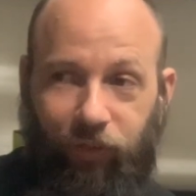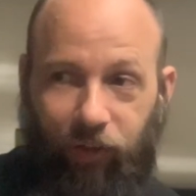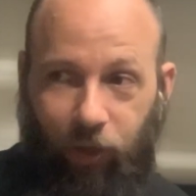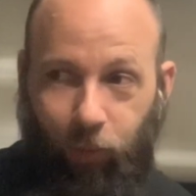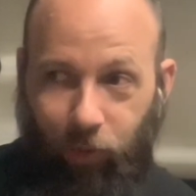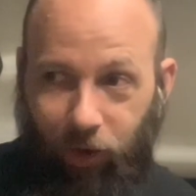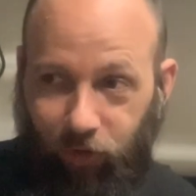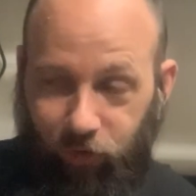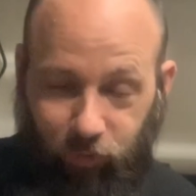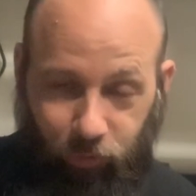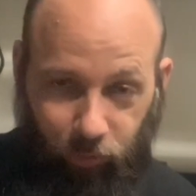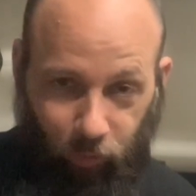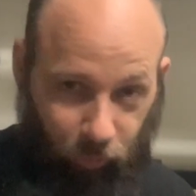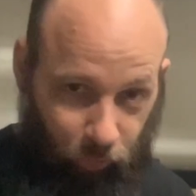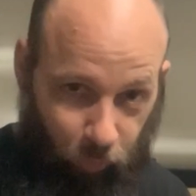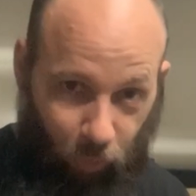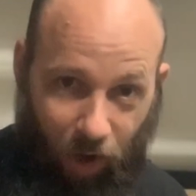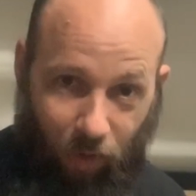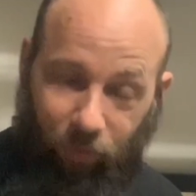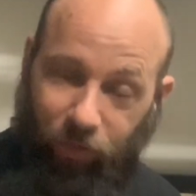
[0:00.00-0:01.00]
anyways. So
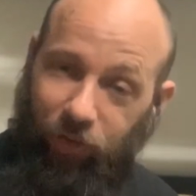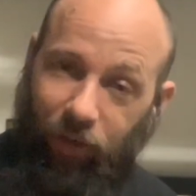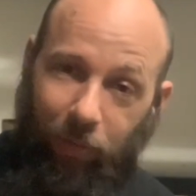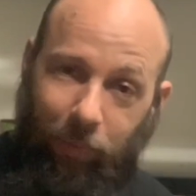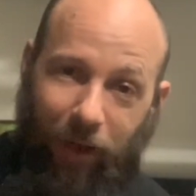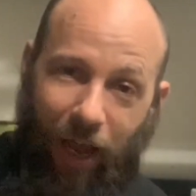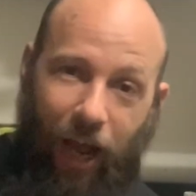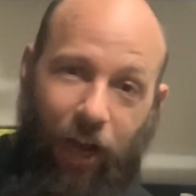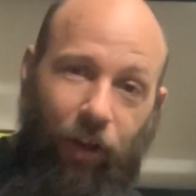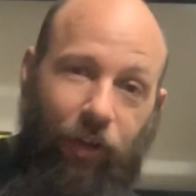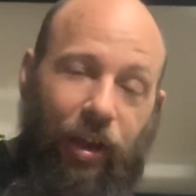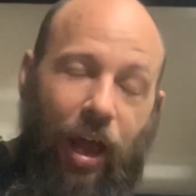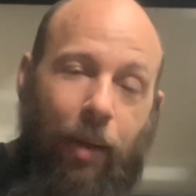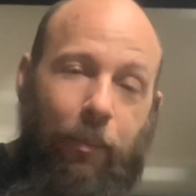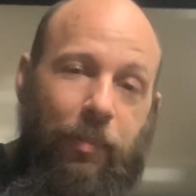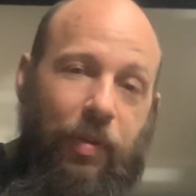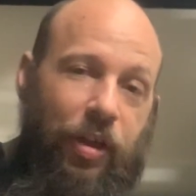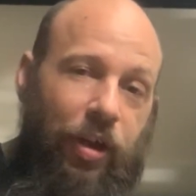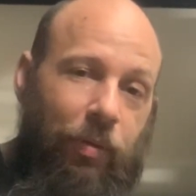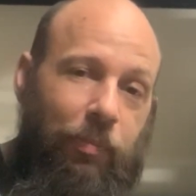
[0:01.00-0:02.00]
12 is going to be out on that
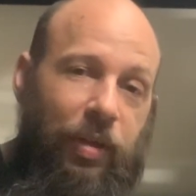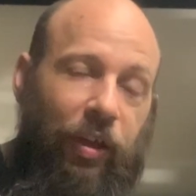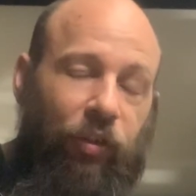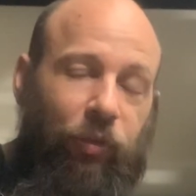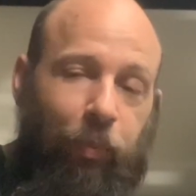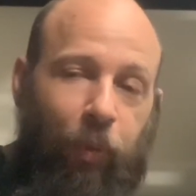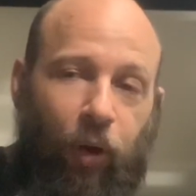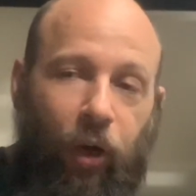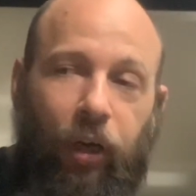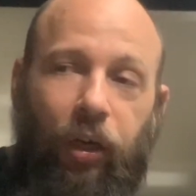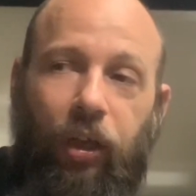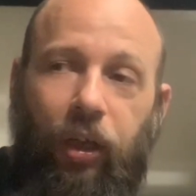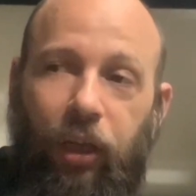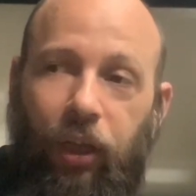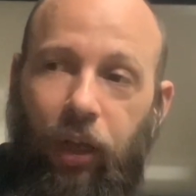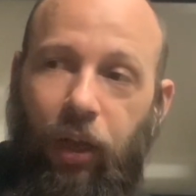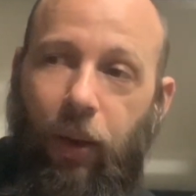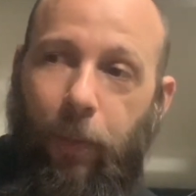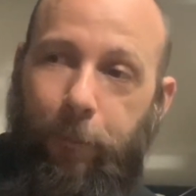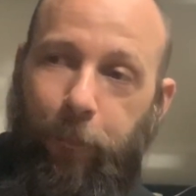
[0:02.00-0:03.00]
intermix part,
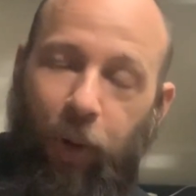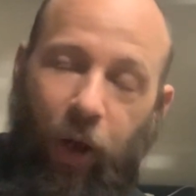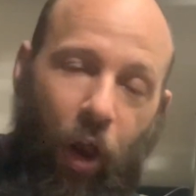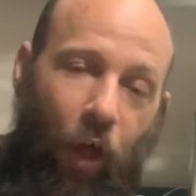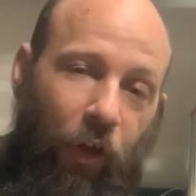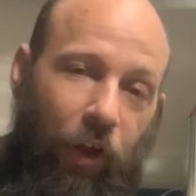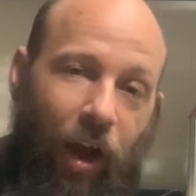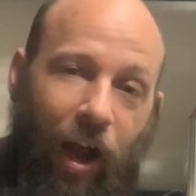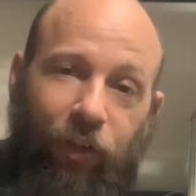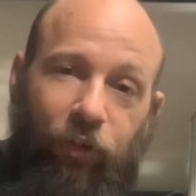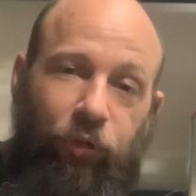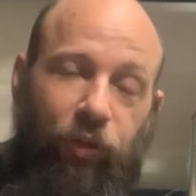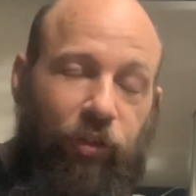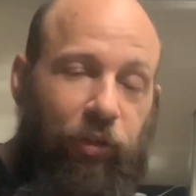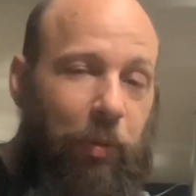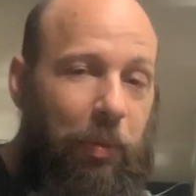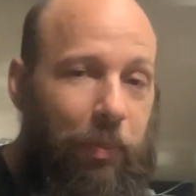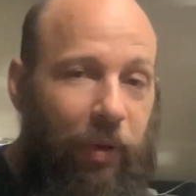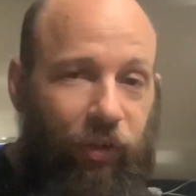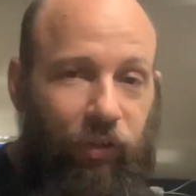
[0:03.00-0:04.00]
but all the concentrates
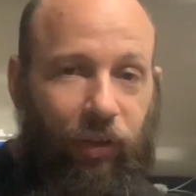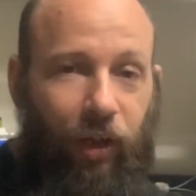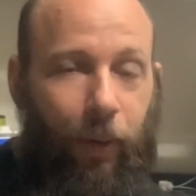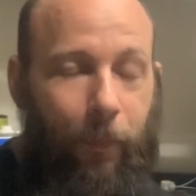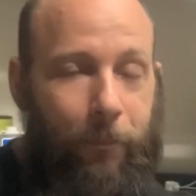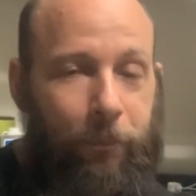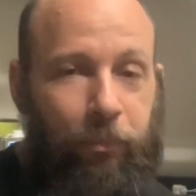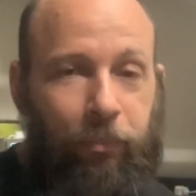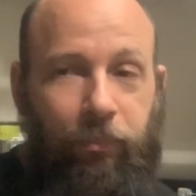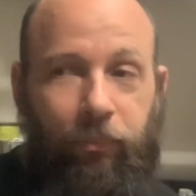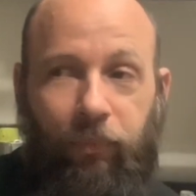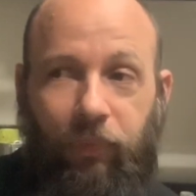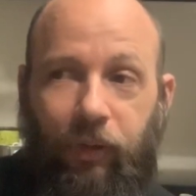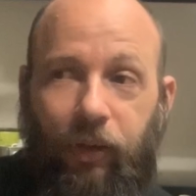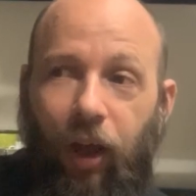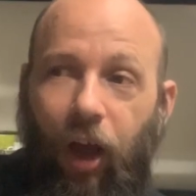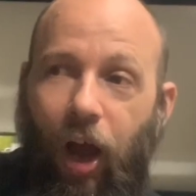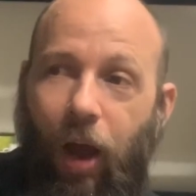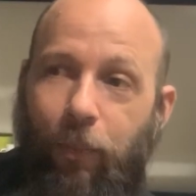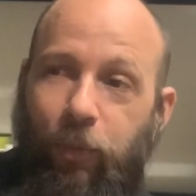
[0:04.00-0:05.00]
can be mixed up.
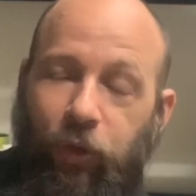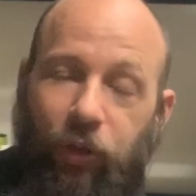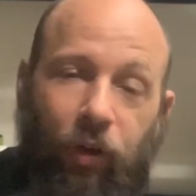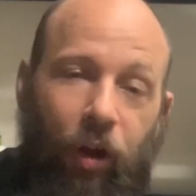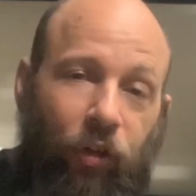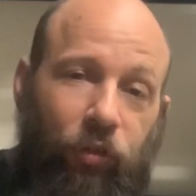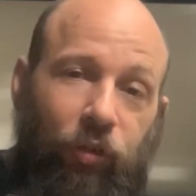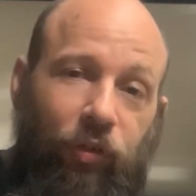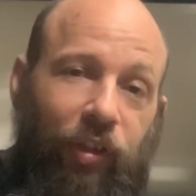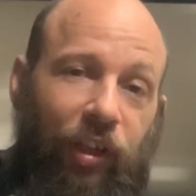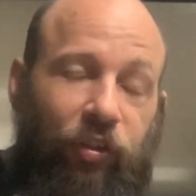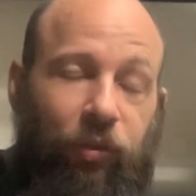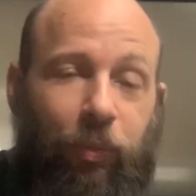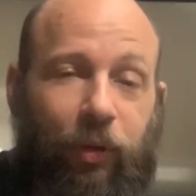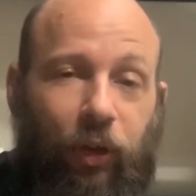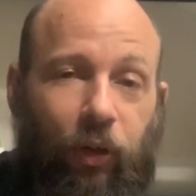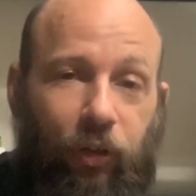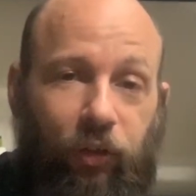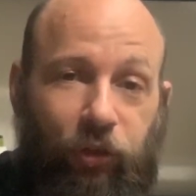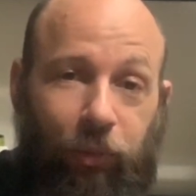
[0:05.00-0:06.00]
You can also take some of
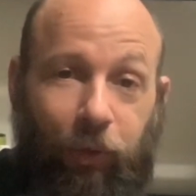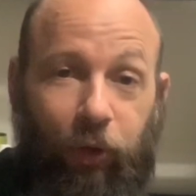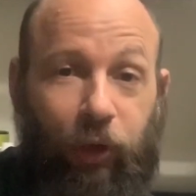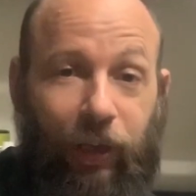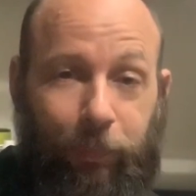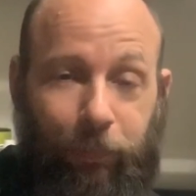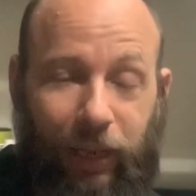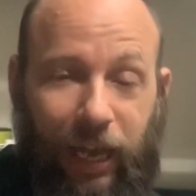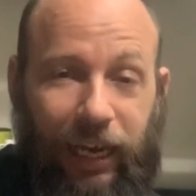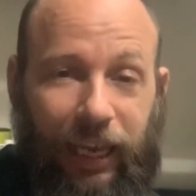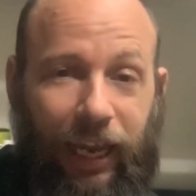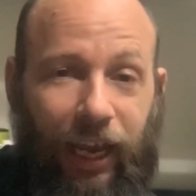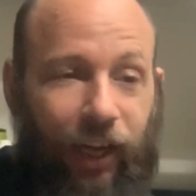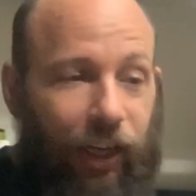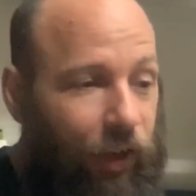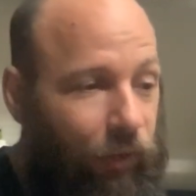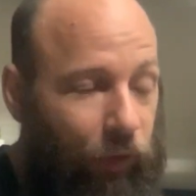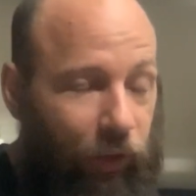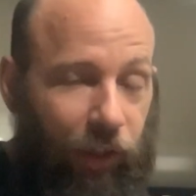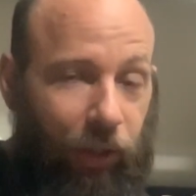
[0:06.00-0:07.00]
the black
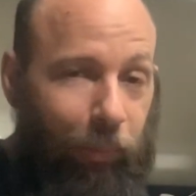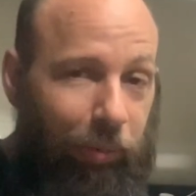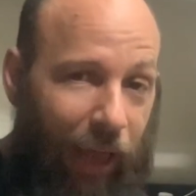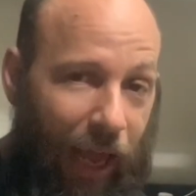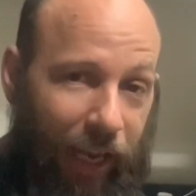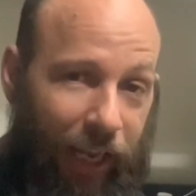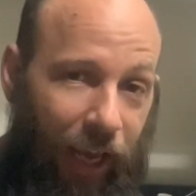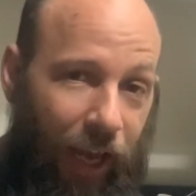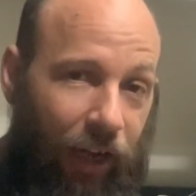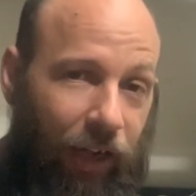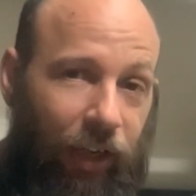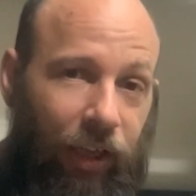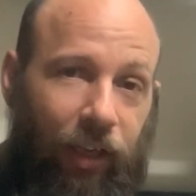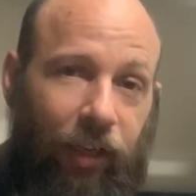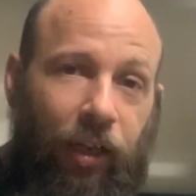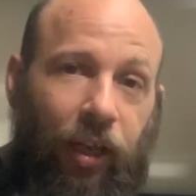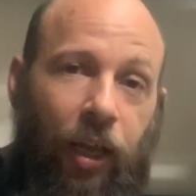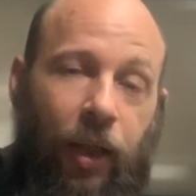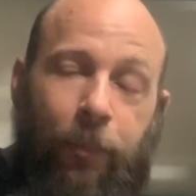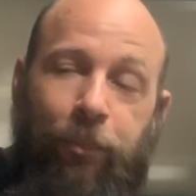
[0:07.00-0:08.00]
candy. If you get the black candy in,
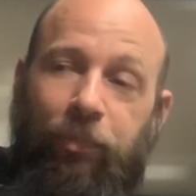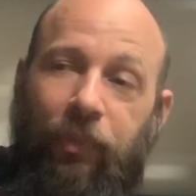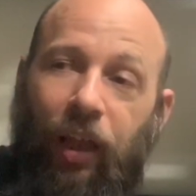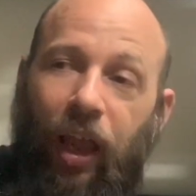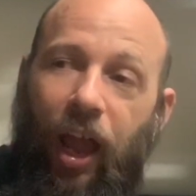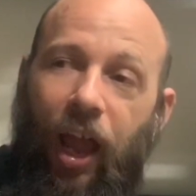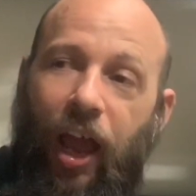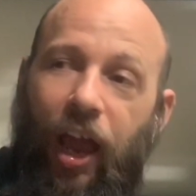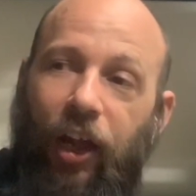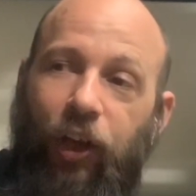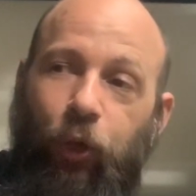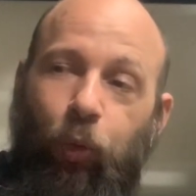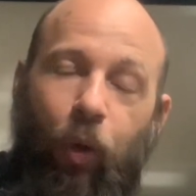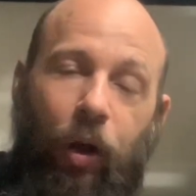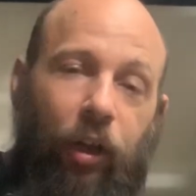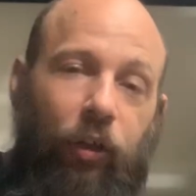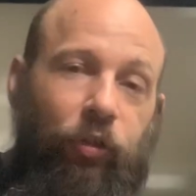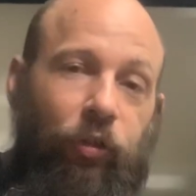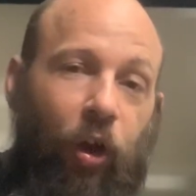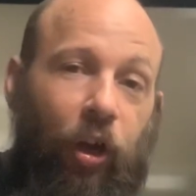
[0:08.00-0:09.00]
and you
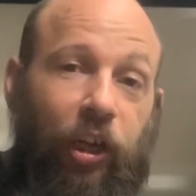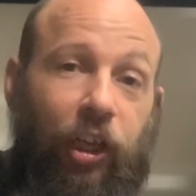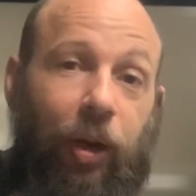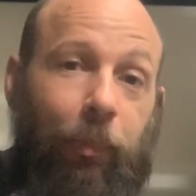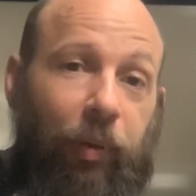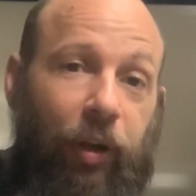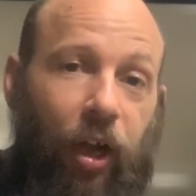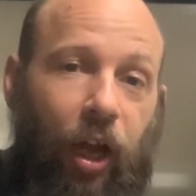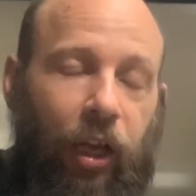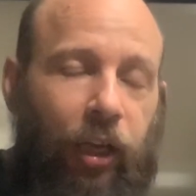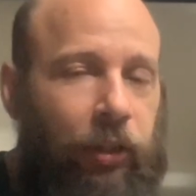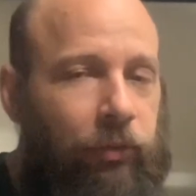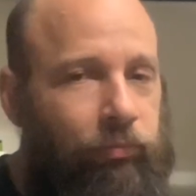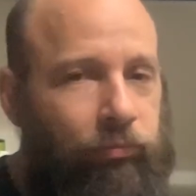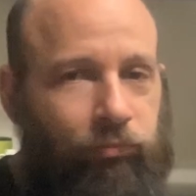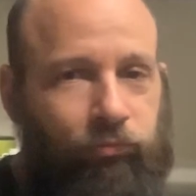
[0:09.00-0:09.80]
want to darken up a color,